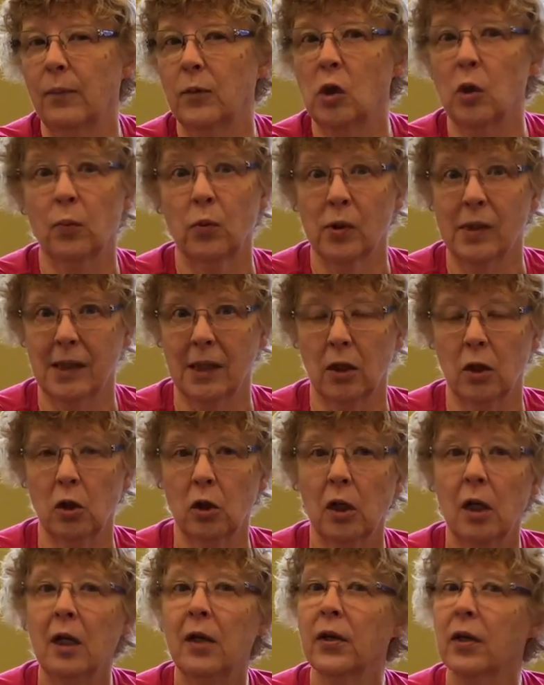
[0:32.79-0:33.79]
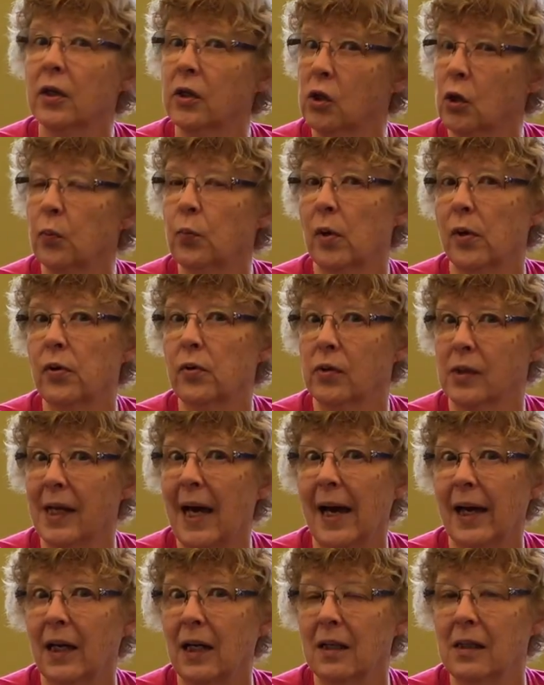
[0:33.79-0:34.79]
to Brazil because her brother
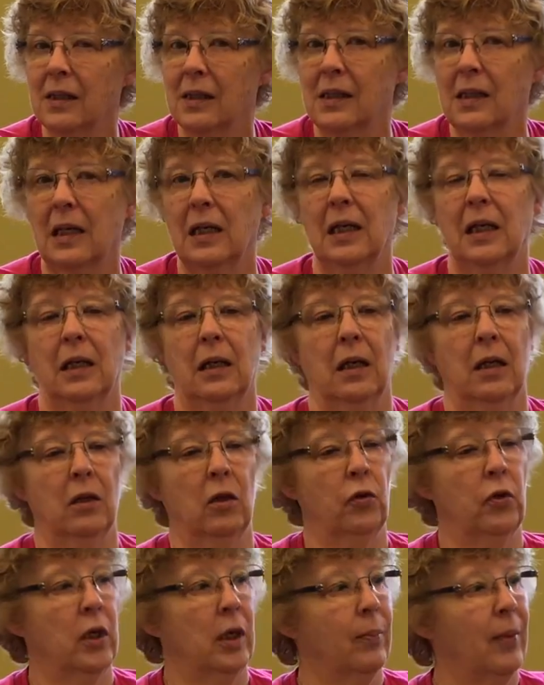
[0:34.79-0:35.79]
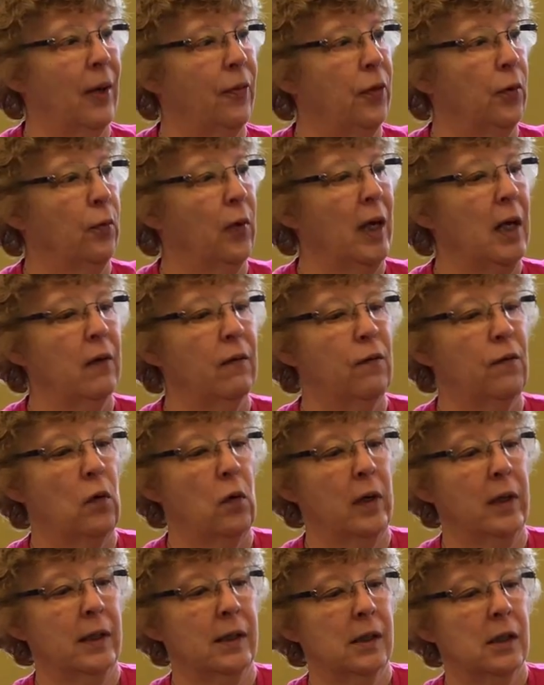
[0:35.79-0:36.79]
Zach is studying and learning about the
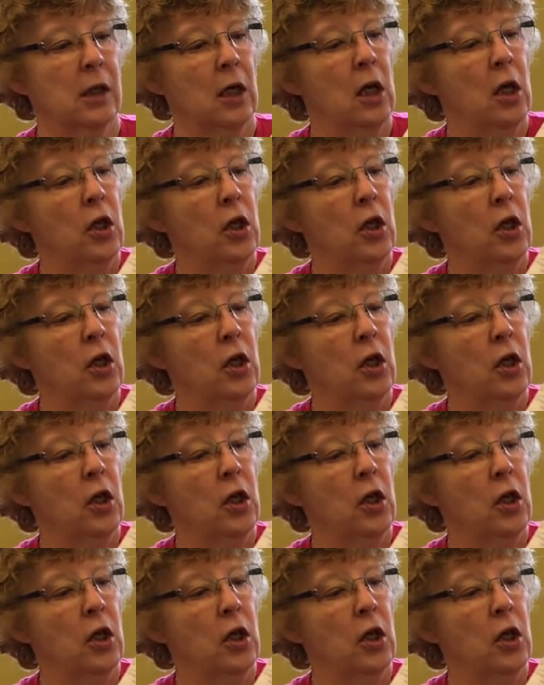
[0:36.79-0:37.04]
rainforest.